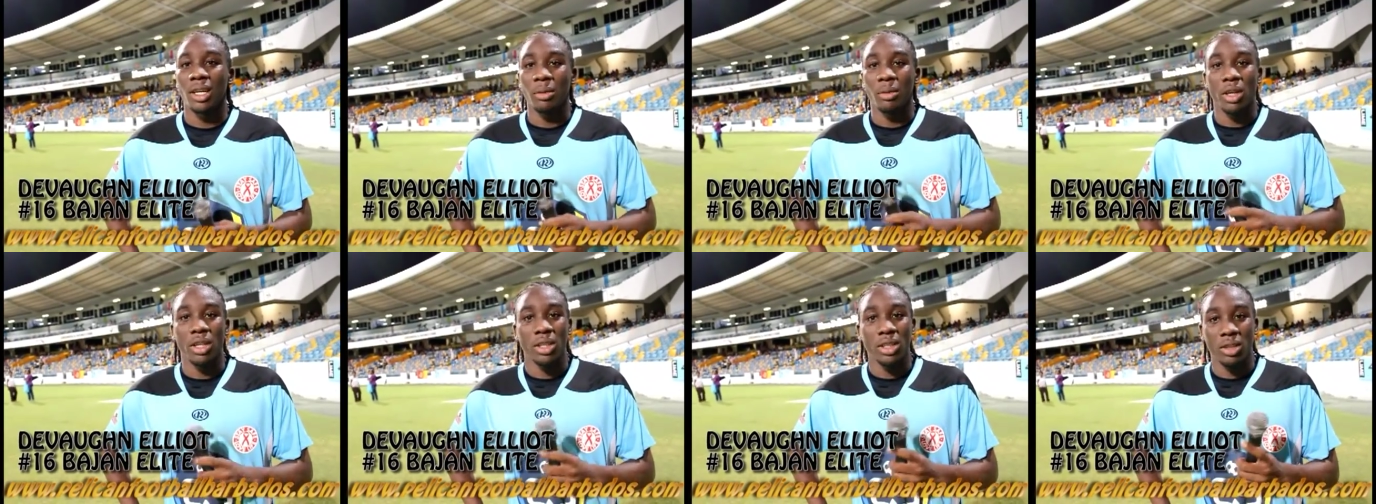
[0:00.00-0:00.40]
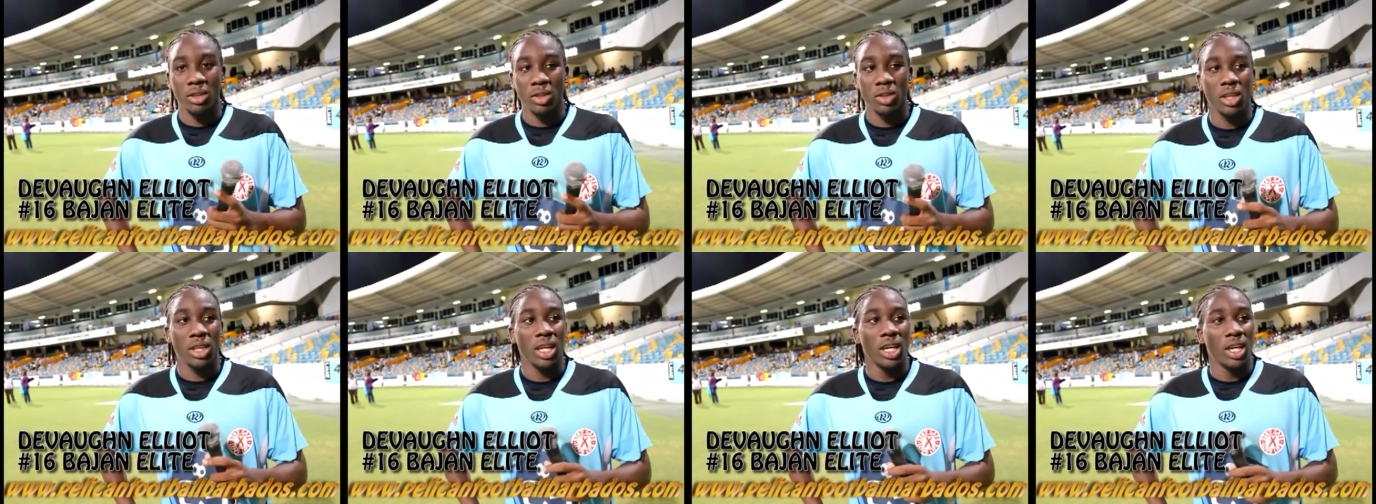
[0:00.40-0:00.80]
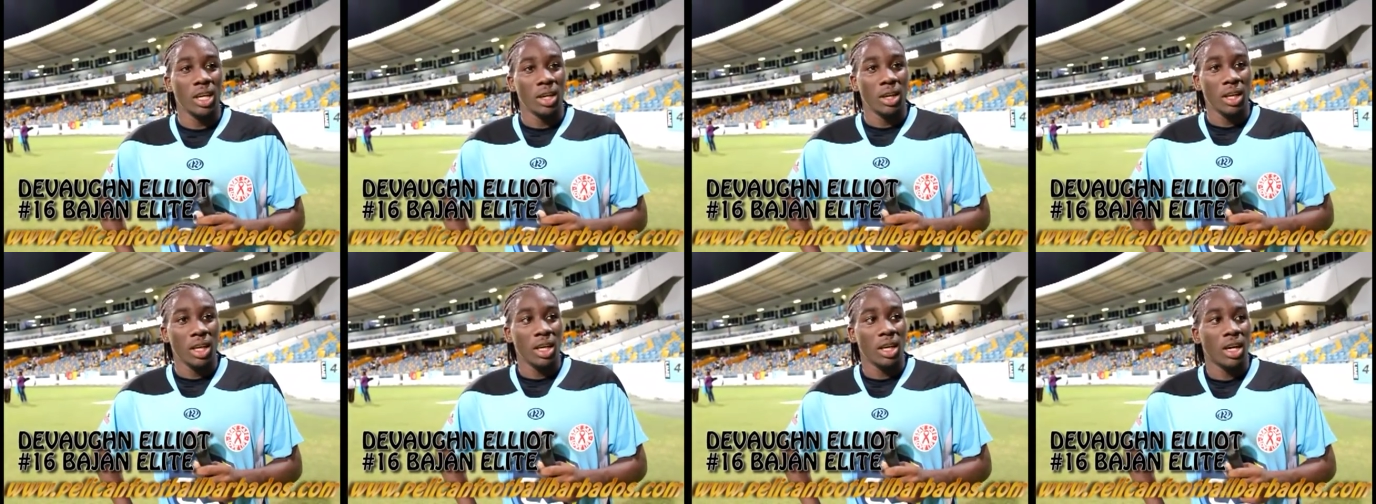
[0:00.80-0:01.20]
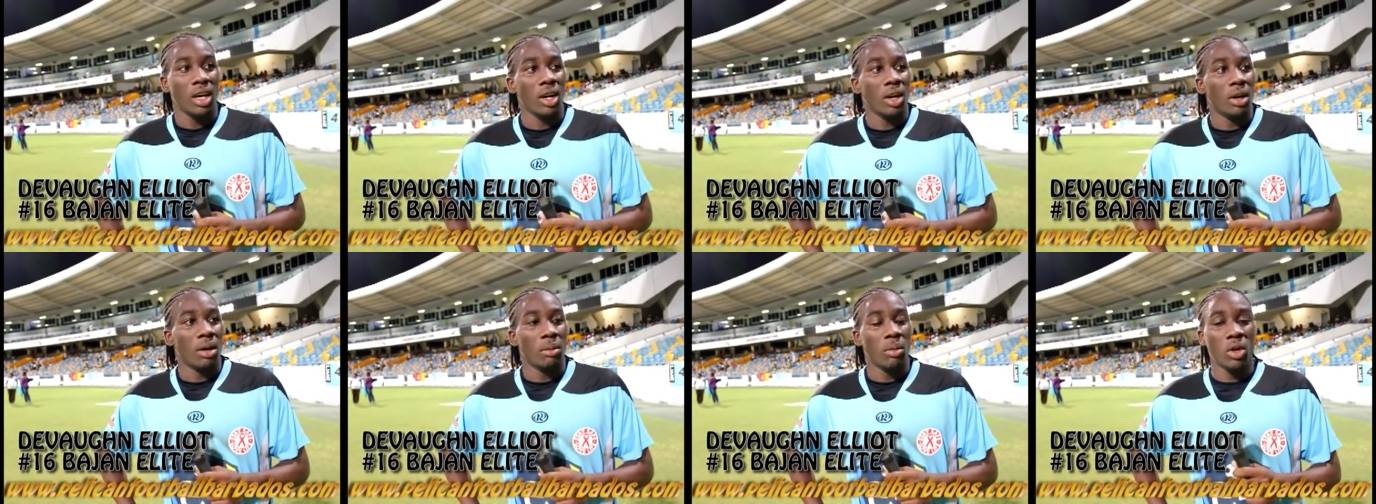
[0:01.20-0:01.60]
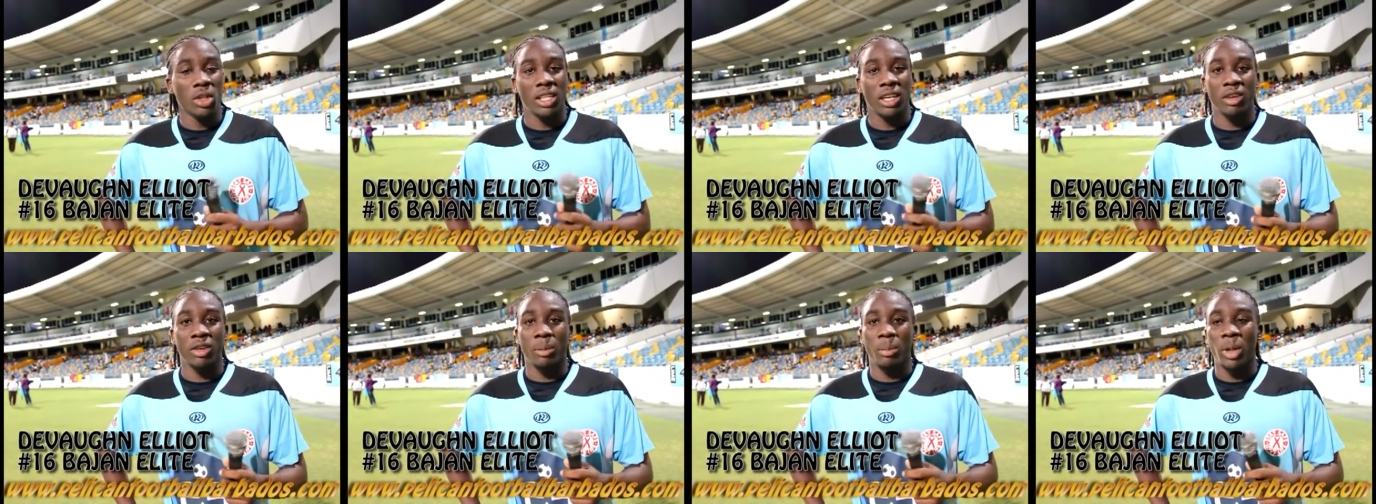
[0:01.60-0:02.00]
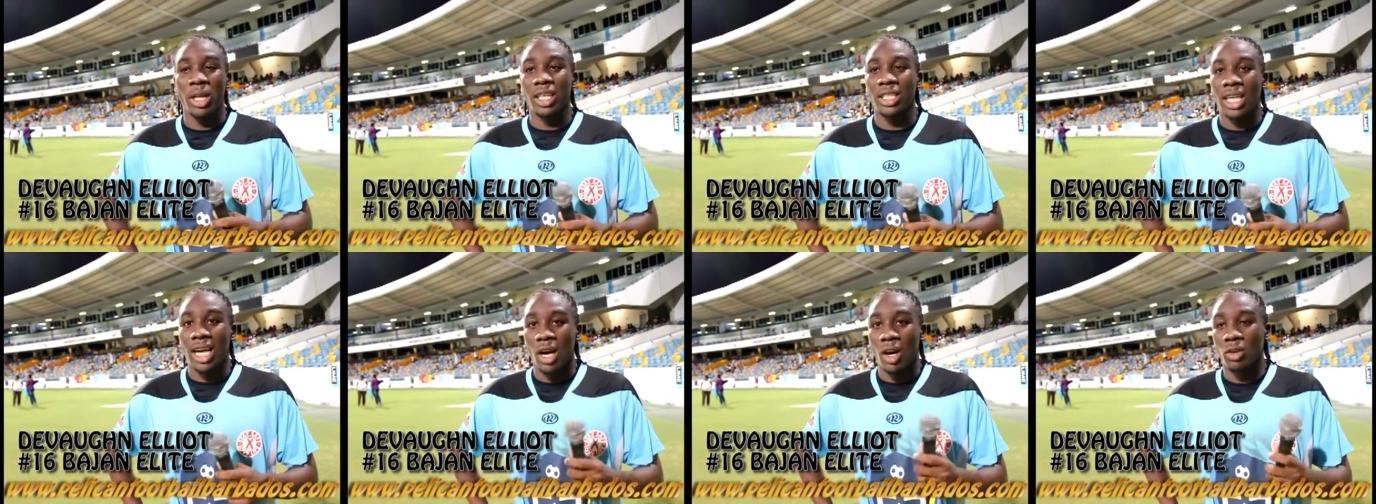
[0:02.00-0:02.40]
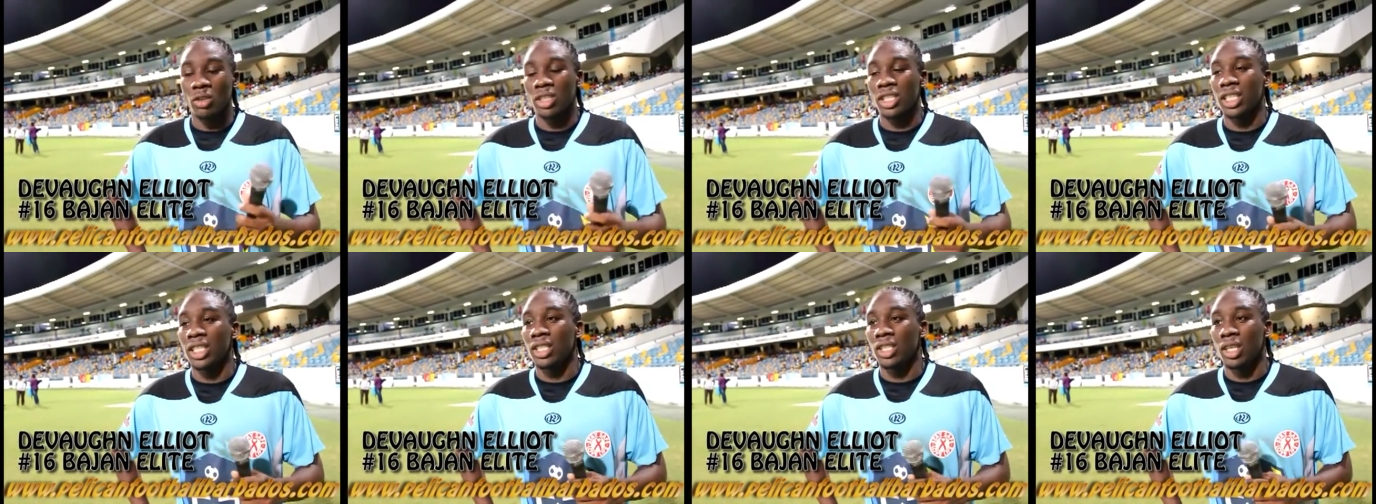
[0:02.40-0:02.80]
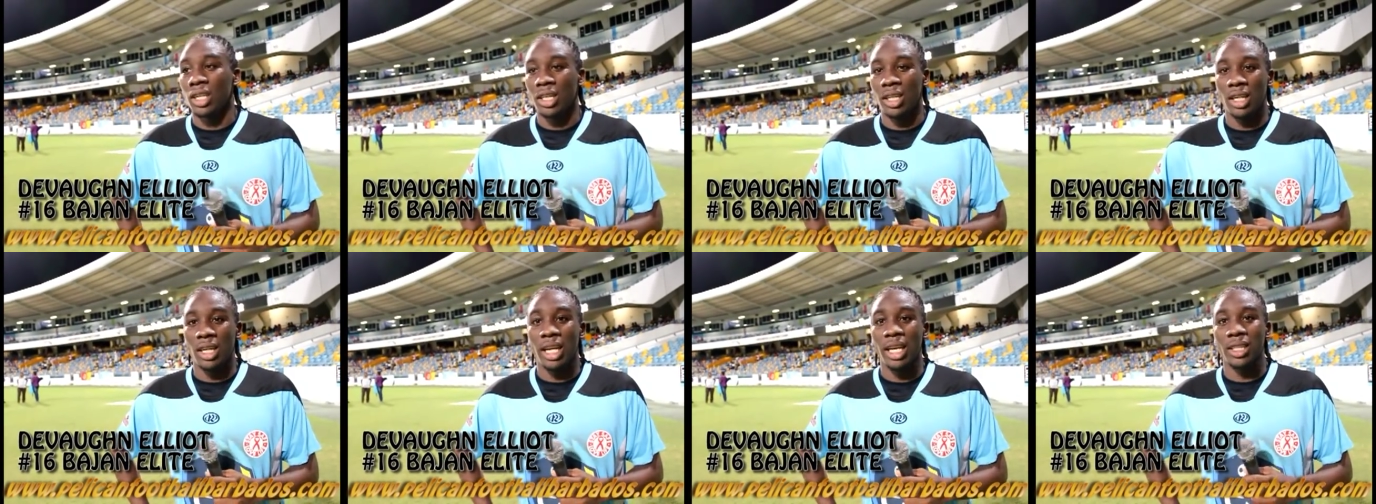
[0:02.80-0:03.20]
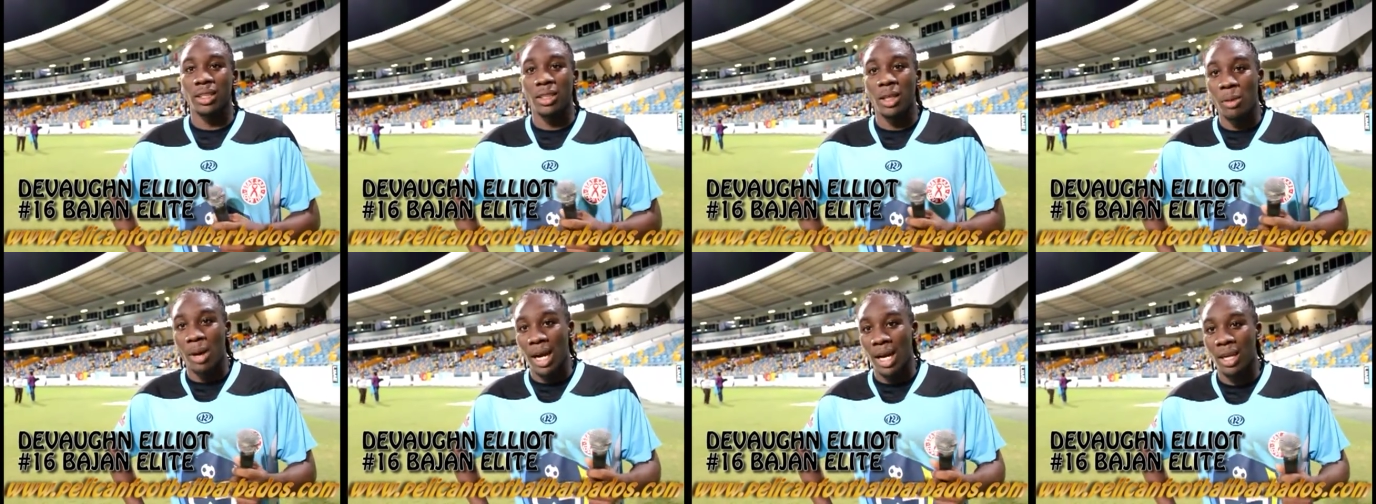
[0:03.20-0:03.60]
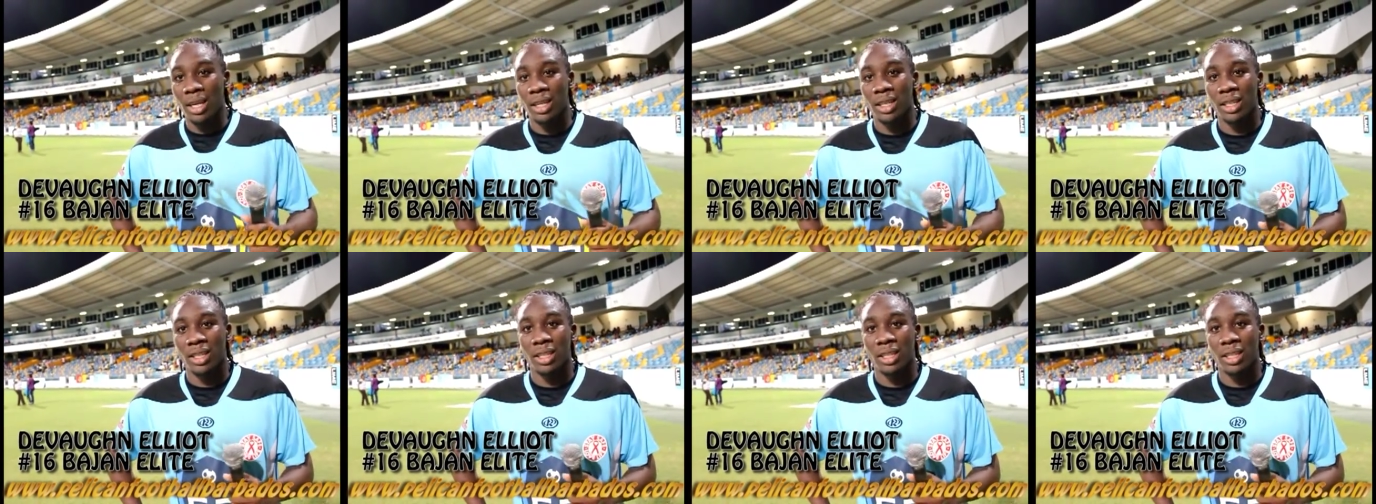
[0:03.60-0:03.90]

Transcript: But most of the players are overseas, like Tiba,